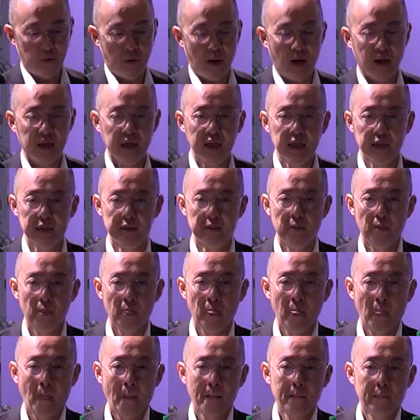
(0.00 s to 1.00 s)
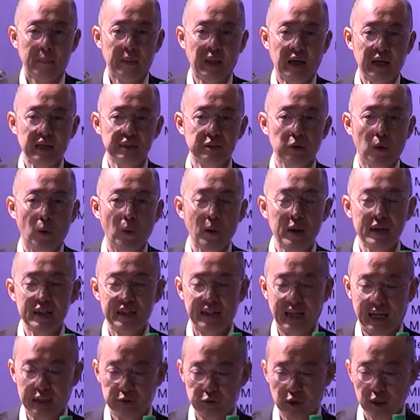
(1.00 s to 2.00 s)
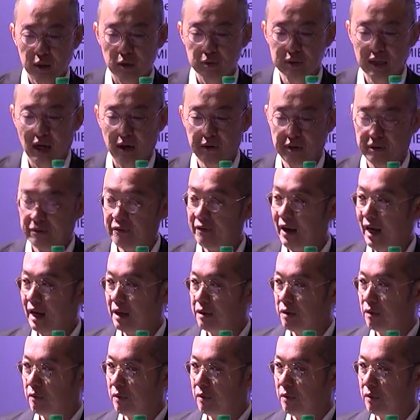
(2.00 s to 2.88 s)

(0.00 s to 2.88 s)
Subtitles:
brought in. There is always that trickle-down effect.